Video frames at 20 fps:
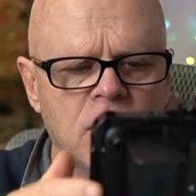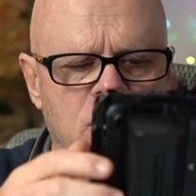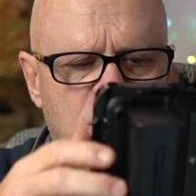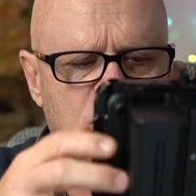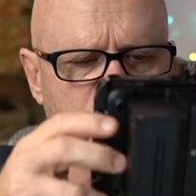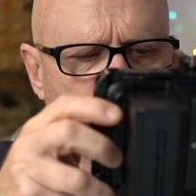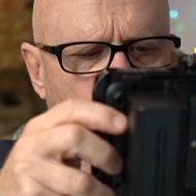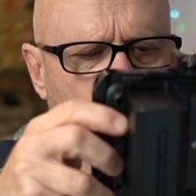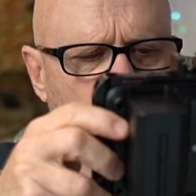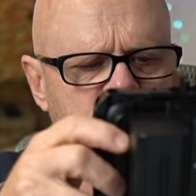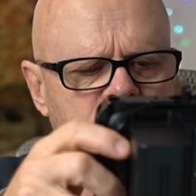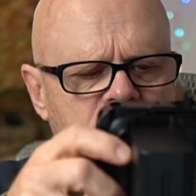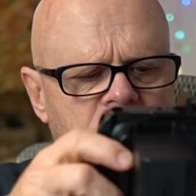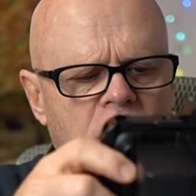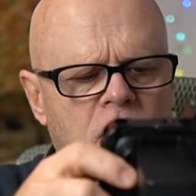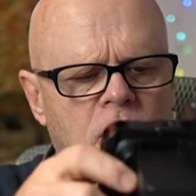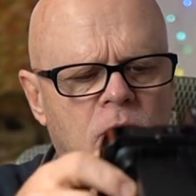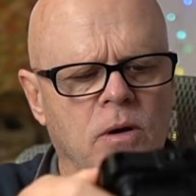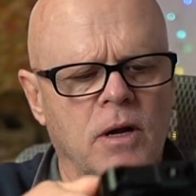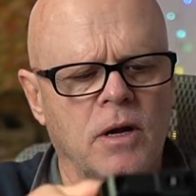You can
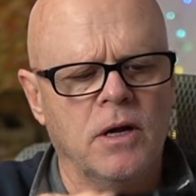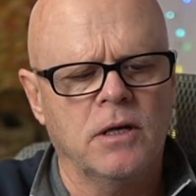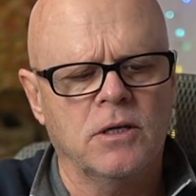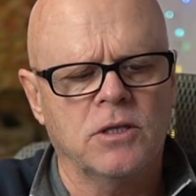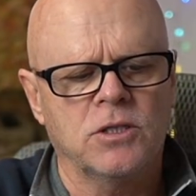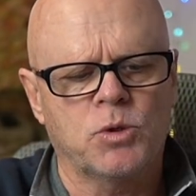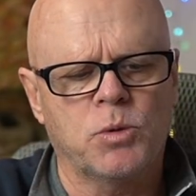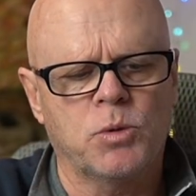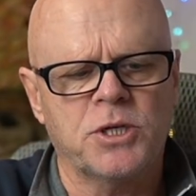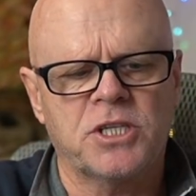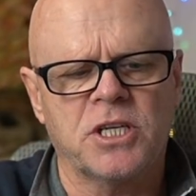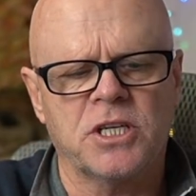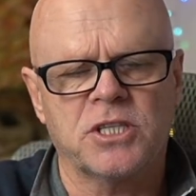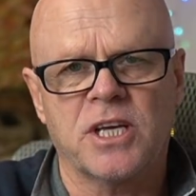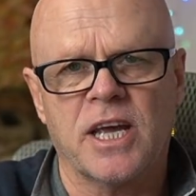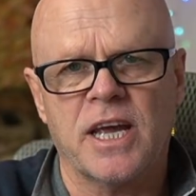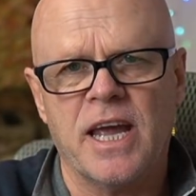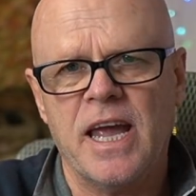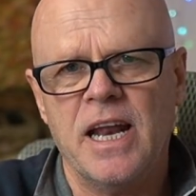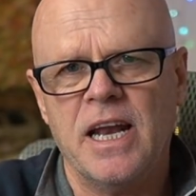also twist
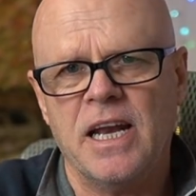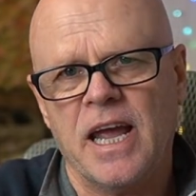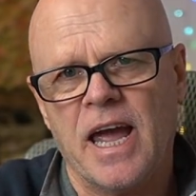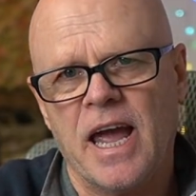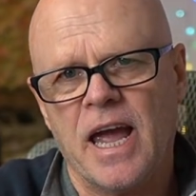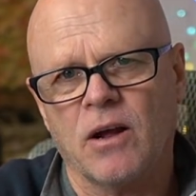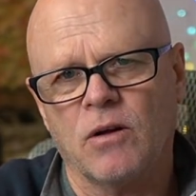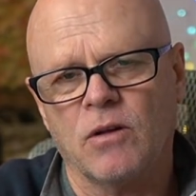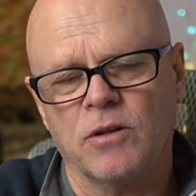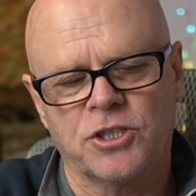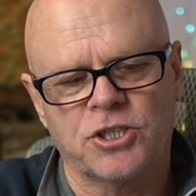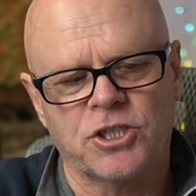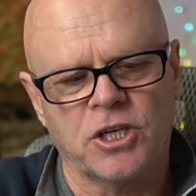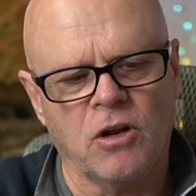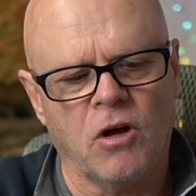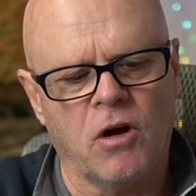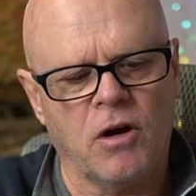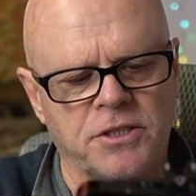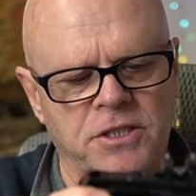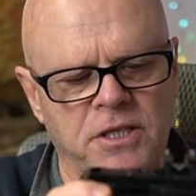it to any angle that
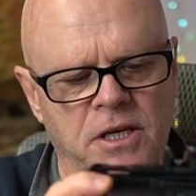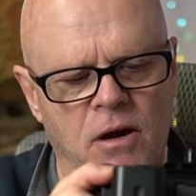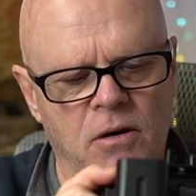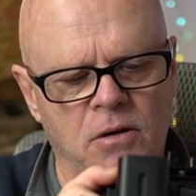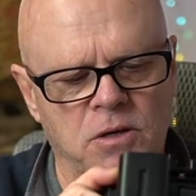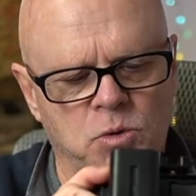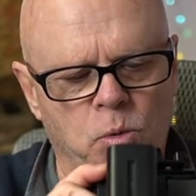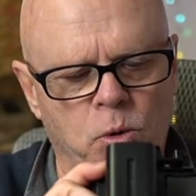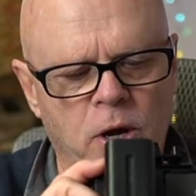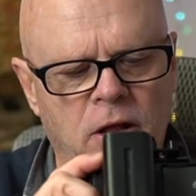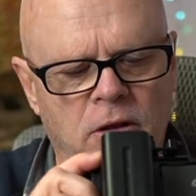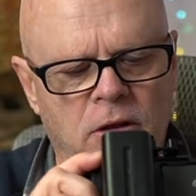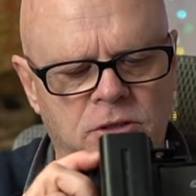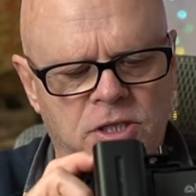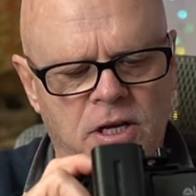you like to go as well.